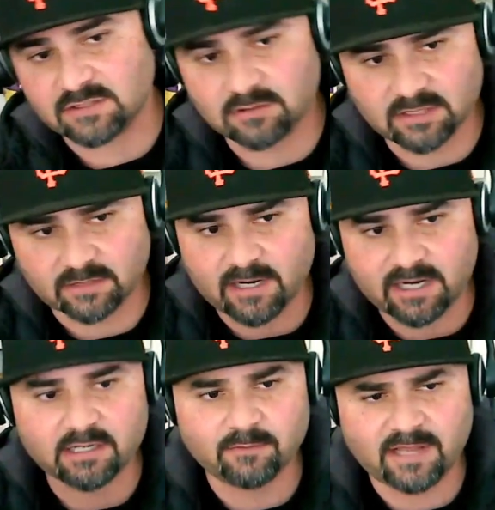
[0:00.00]
Like
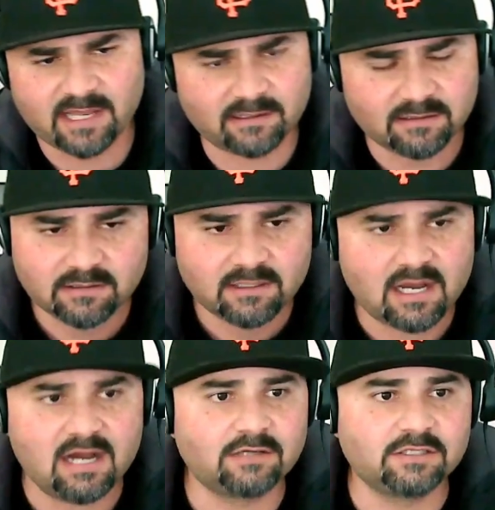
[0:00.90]
right here, we had
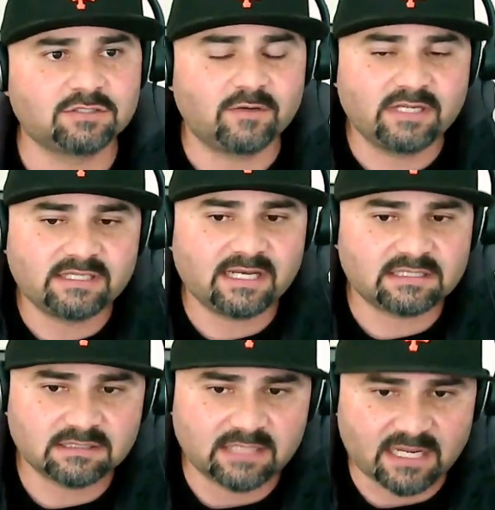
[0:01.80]
120
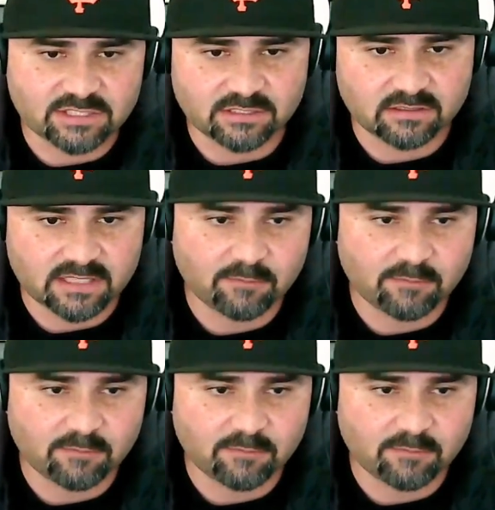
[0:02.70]
deaths last year that